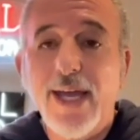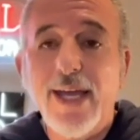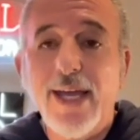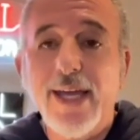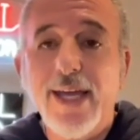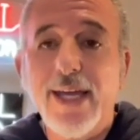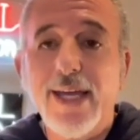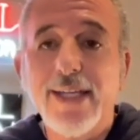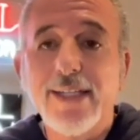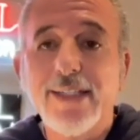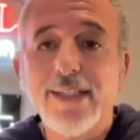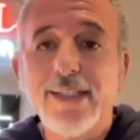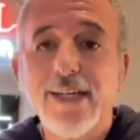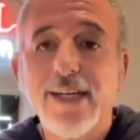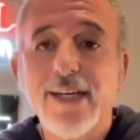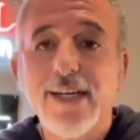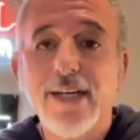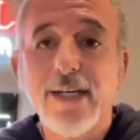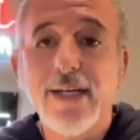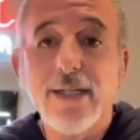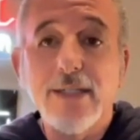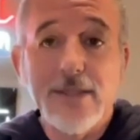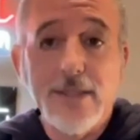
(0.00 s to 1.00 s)
and
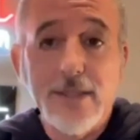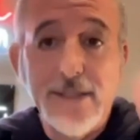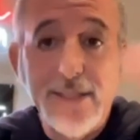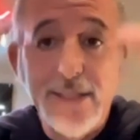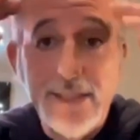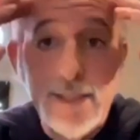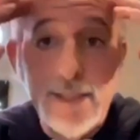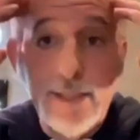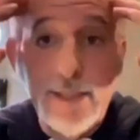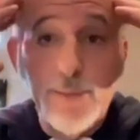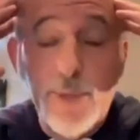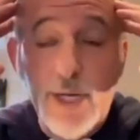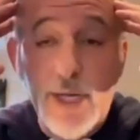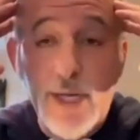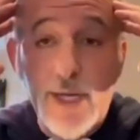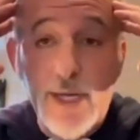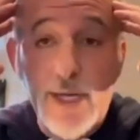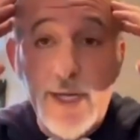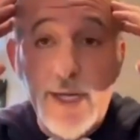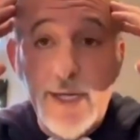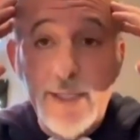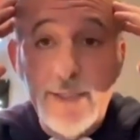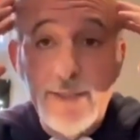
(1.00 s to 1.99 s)
uh, clean your
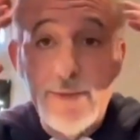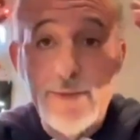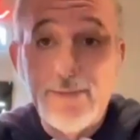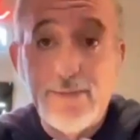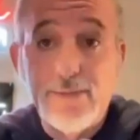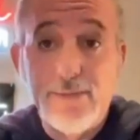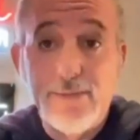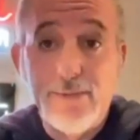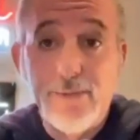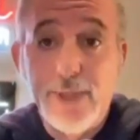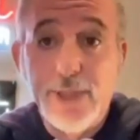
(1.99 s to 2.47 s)
mind.